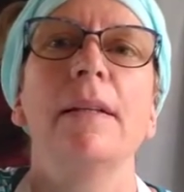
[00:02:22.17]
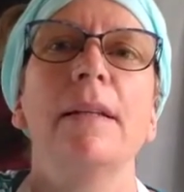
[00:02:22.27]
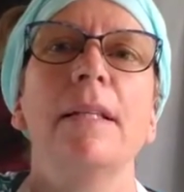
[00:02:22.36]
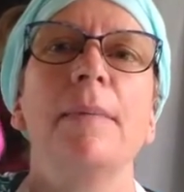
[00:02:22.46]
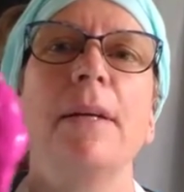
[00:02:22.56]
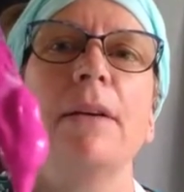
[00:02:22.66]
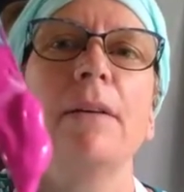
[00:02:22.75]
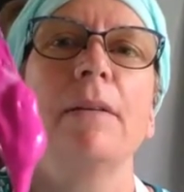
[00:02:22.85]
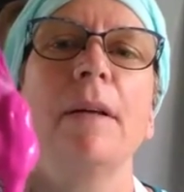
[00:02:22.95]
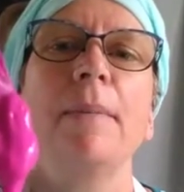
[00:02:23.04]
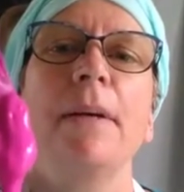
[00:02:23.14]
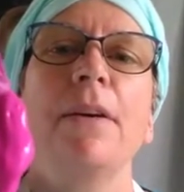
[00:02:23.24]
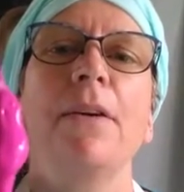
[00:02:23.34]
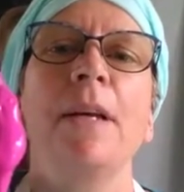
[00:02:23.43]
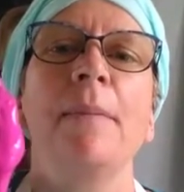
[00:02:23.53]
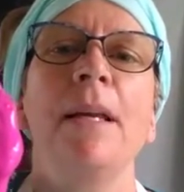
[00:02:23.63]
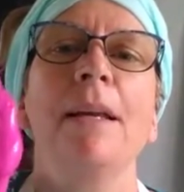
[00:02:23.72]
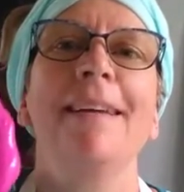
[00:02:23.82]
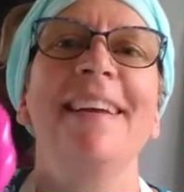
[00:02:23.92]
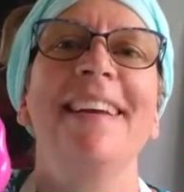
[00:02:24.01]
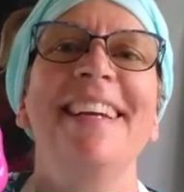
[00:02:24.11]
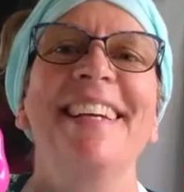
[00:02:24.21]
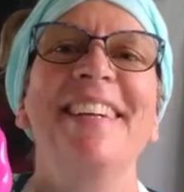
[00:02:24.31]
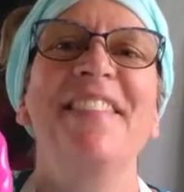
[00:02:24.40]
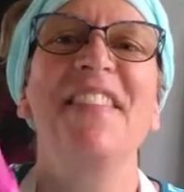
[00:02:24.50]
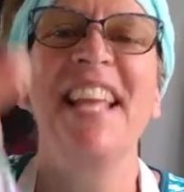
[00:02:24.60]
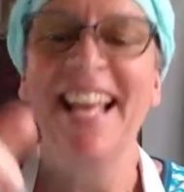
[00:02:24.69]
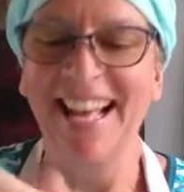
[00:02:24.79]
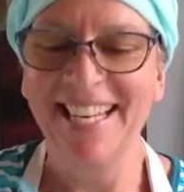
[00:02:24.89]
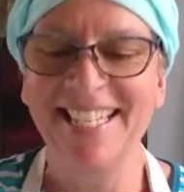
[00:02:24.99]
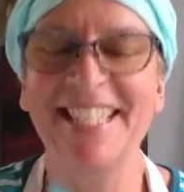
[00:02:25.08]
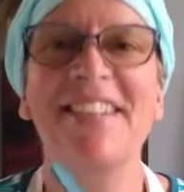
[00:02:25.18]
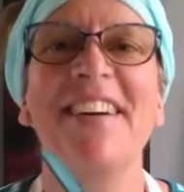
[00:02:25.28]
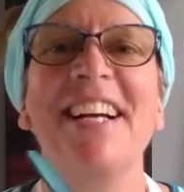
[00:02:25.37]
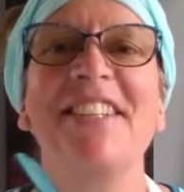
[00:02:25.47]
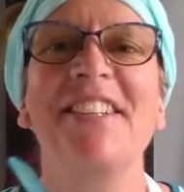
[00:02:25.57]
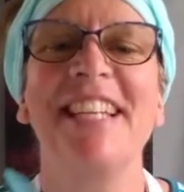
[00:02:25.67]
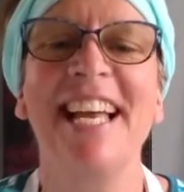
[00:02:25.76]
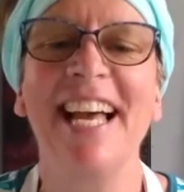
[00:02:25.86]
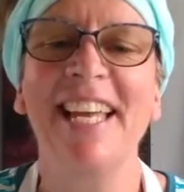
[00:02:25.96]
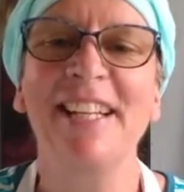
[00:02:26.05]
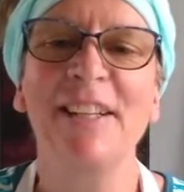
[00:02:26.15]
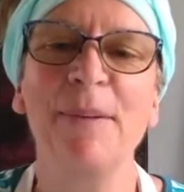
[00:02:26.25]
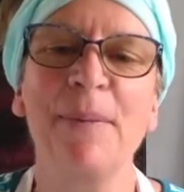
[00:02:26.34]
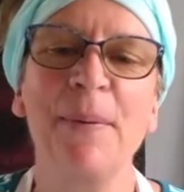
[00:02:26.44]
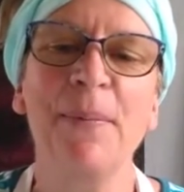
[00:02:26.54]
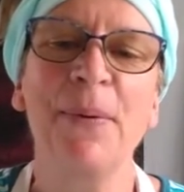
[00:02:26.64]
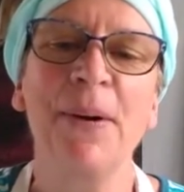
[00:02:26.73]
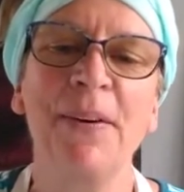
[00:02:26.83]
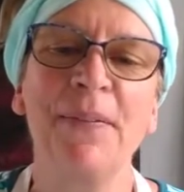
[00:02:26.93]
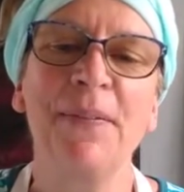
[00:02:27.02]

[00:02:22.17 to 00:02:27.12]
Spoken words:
it's a bit creamy. I just gradually add a little bit more